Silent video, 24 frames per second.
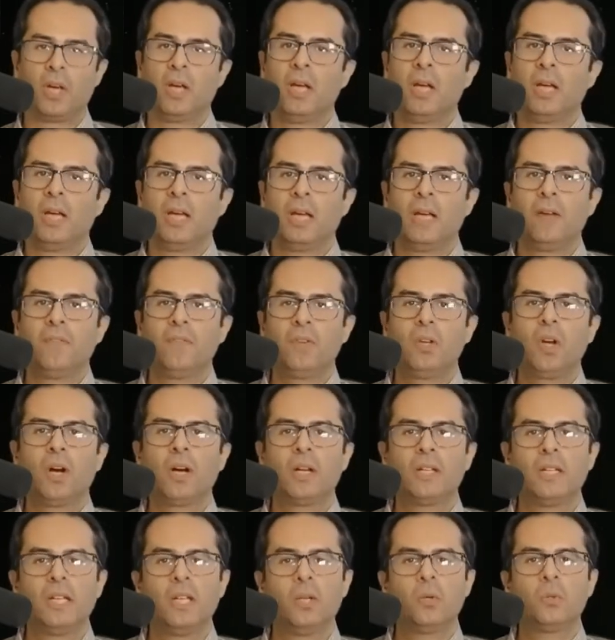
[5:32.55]
If you are
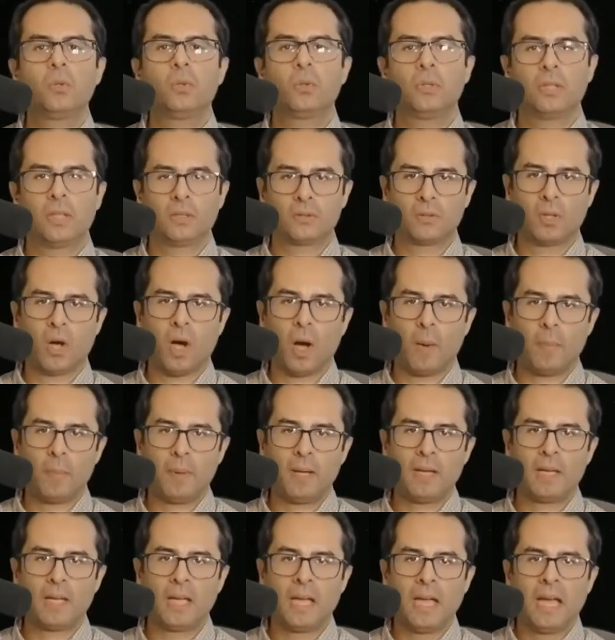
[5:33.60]
new to the
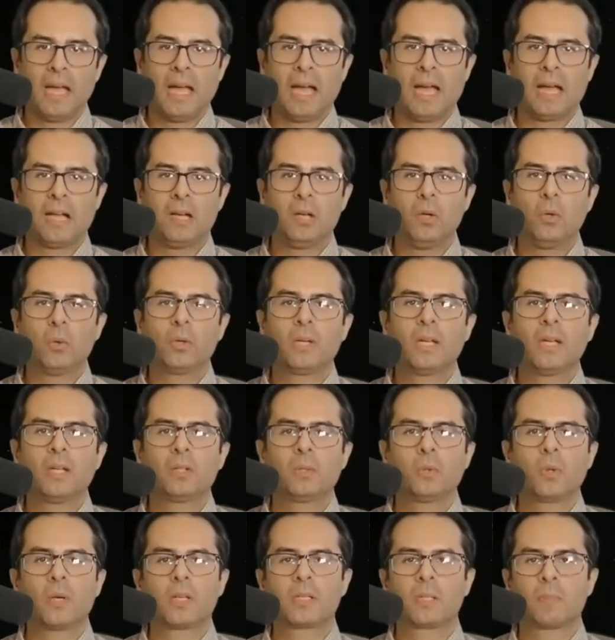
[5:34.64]
topic and looking to
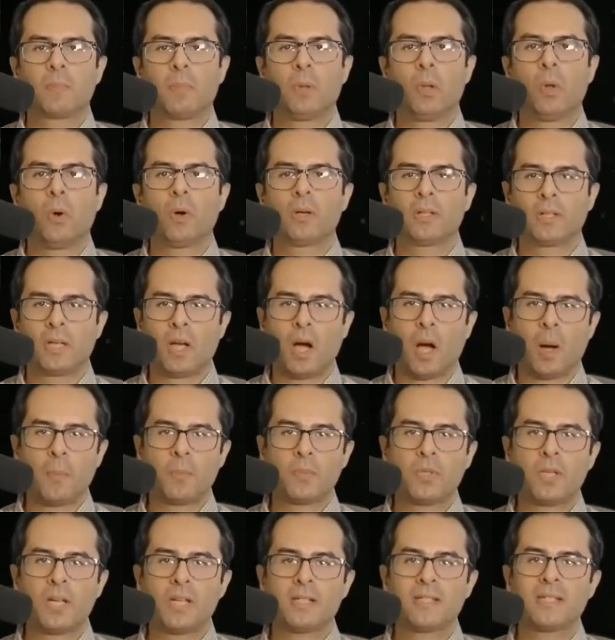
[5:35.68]
explore the
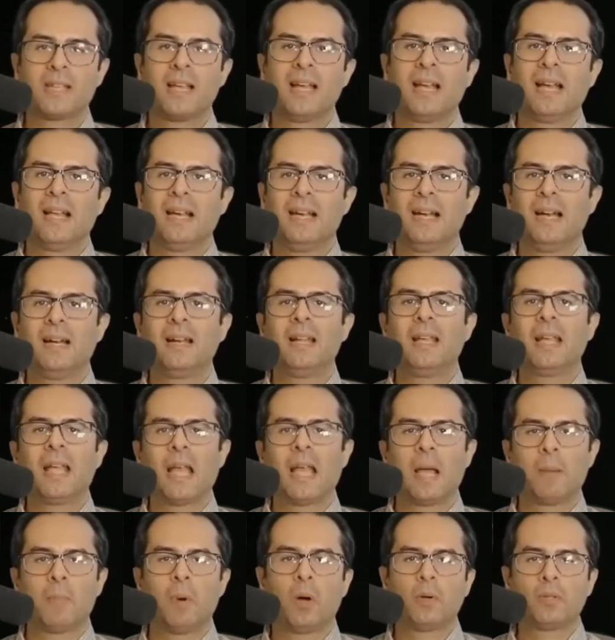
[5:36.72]
options, learning
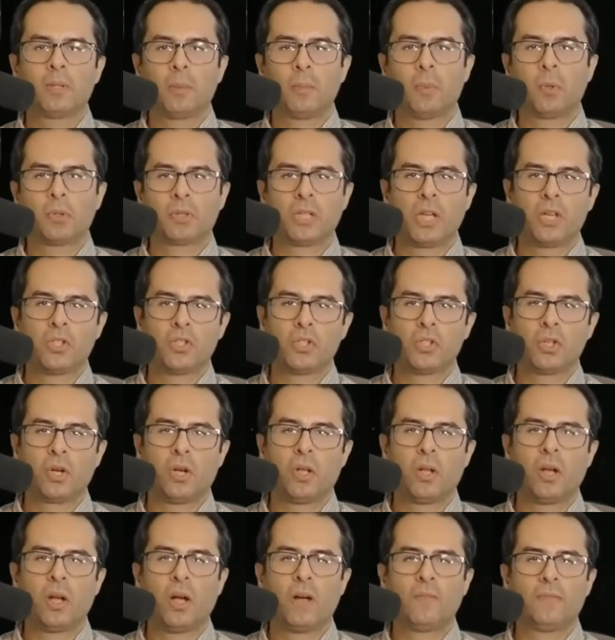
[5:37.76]
about the potential
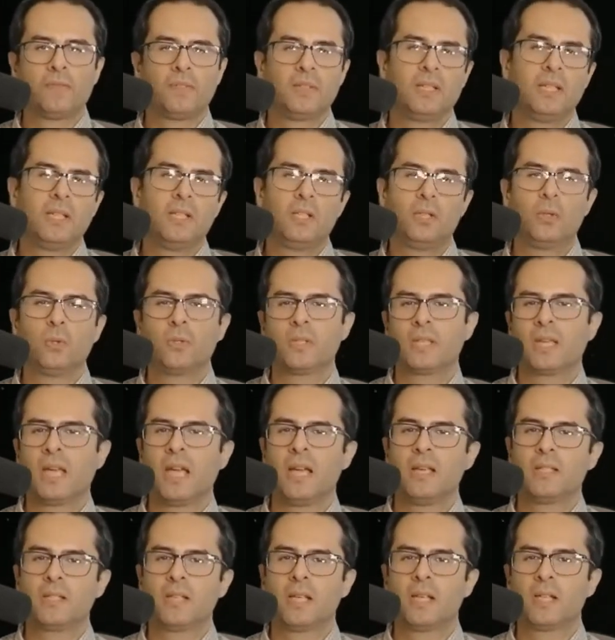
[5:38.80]
of these use
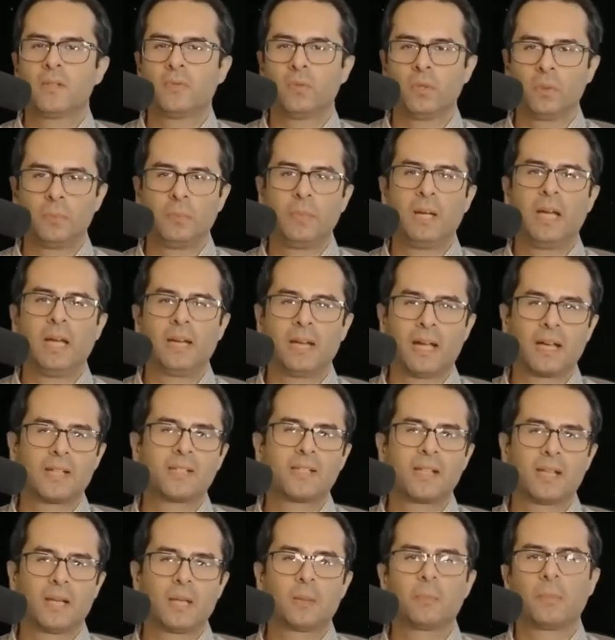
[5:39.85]
cases would be an
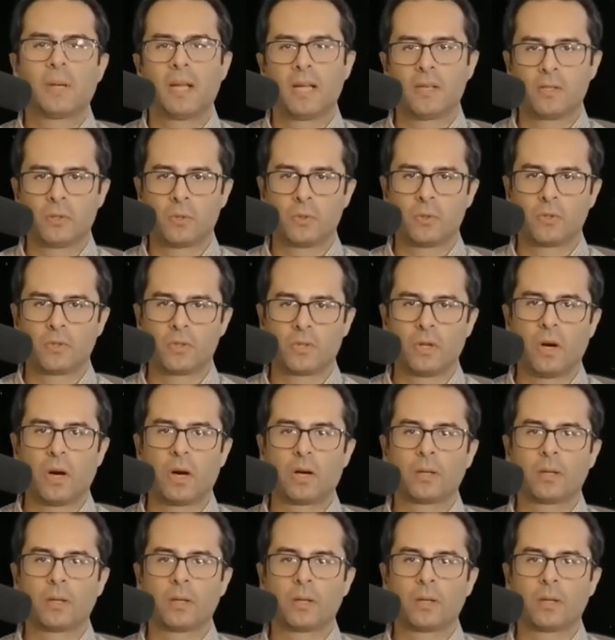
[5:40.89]
excellent place to start.